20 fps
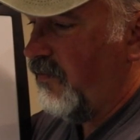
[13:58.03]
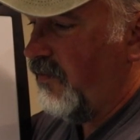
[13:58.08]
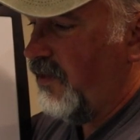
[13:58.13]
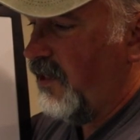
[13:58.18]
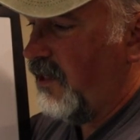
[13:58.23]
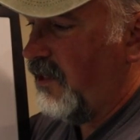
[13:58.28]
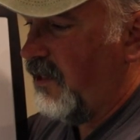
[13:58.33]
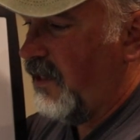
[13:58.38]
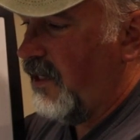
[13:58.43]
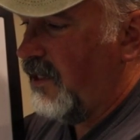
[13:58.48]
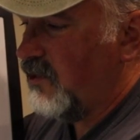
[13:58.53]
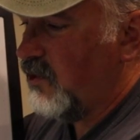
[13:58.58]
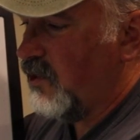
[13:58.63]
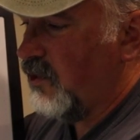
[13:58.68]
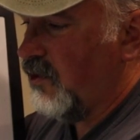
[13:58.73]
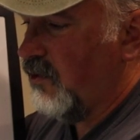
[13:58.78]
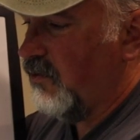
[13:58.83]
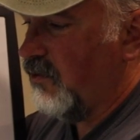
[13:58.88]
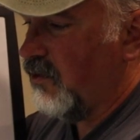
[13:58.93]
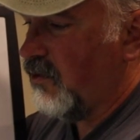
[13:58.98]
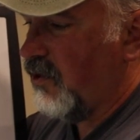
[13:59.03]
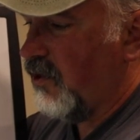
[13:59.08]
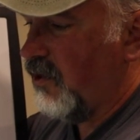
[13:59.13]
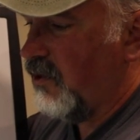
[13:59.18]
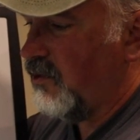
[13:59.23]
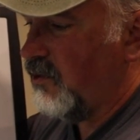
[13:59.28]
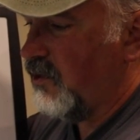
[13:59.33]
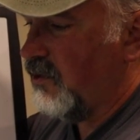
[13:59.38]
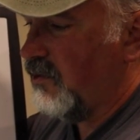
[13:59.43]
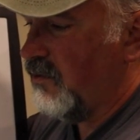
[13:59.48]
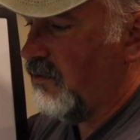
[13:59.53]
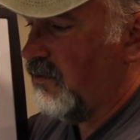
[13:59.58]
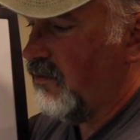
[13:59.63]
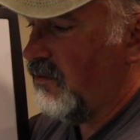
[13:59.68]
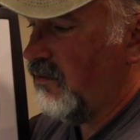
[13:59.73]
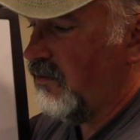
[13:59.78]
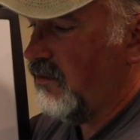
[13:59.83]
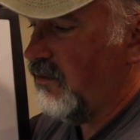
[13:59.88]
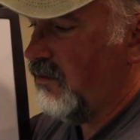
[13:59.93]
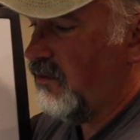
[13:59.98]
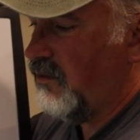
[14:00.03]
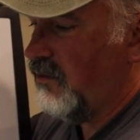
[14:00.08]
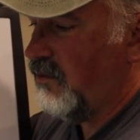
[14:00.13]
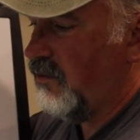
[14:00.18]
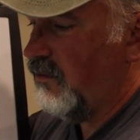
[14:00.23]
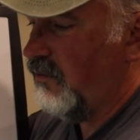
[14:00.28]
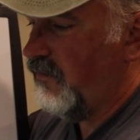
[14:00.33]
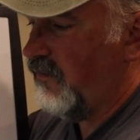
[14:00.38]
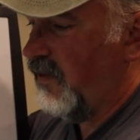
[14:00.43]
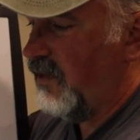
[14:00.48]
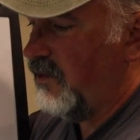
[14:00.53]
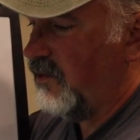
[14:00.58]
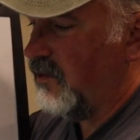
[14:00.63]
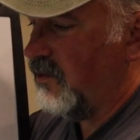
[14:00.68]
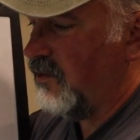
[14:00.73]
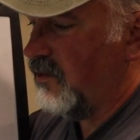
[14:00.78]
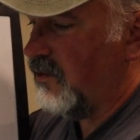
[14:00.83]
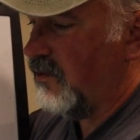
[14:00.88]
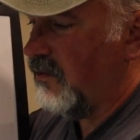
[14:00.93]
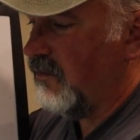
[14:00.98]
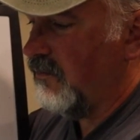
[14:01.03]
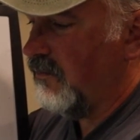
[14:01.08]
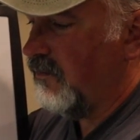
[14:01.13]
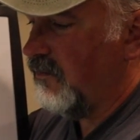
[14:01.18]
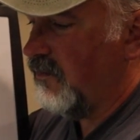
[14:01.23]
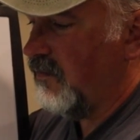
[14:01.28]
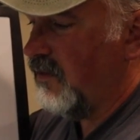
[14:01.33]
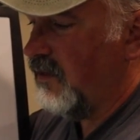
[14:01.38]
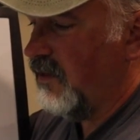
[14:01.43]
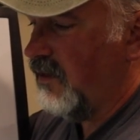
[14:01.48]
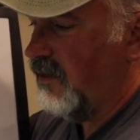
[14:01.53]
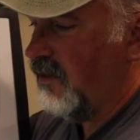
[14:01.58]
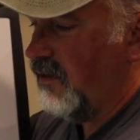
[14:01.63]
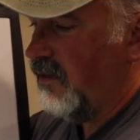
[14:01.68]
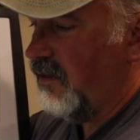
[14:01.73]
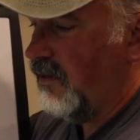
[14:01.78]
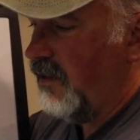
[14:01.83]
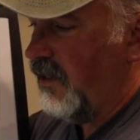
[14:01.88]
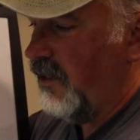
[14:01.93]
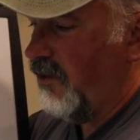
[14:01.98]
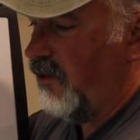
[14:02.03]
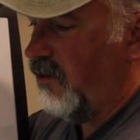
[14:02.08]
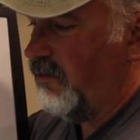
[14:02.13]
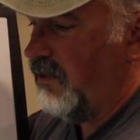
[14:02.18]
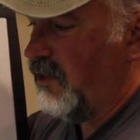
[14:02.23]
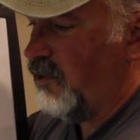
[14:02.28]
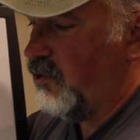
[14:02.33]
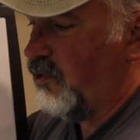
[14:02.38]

then it has to go across two phases, and there'll be